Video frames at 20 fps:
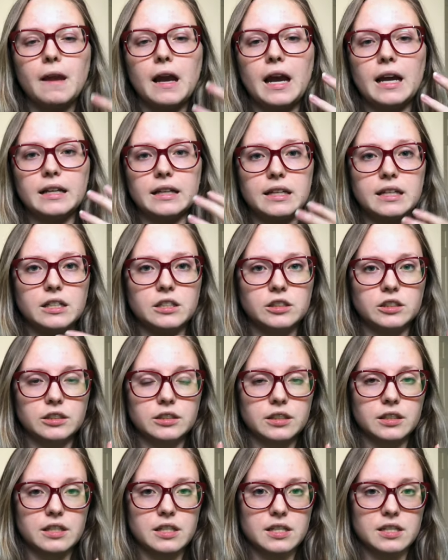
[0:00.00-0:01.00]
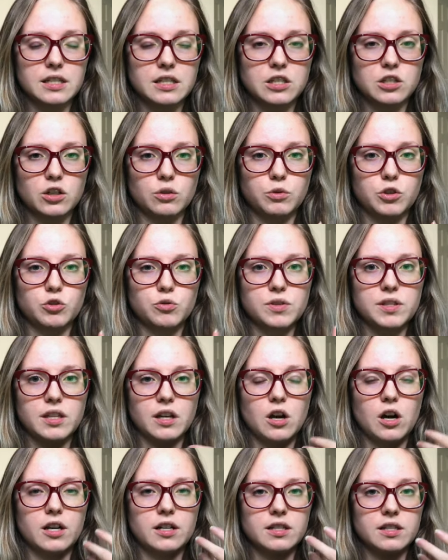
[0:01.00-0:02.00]
and killed the sister, which was the
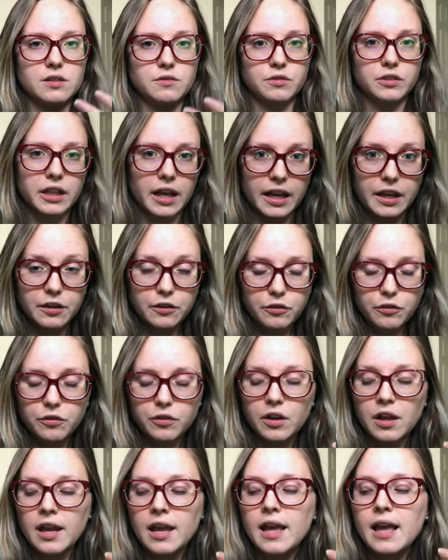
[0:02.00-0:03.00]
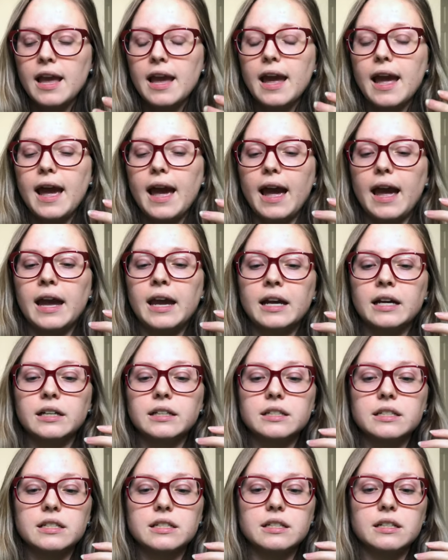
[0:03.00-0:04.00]
goddess of life.
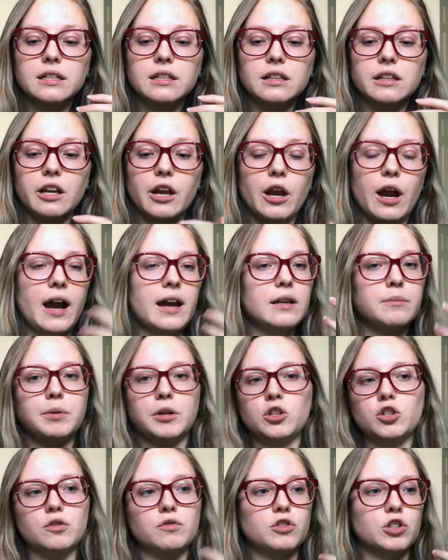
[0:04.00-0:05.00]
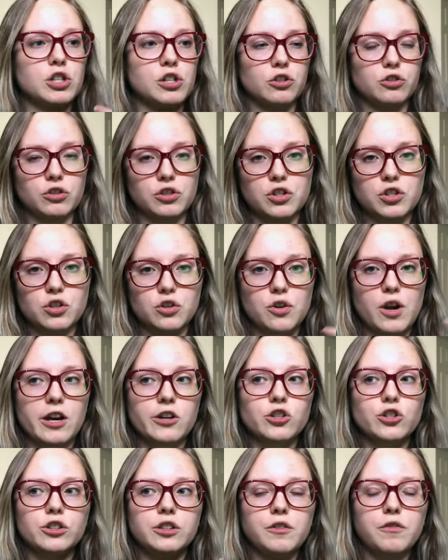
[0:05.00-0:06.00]
and they had a bunch of children. So you
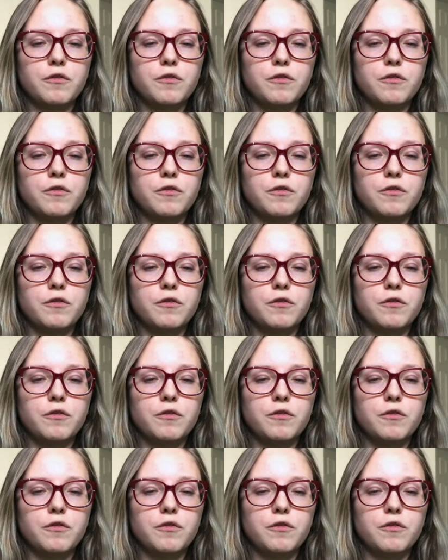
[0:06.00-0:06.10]
actually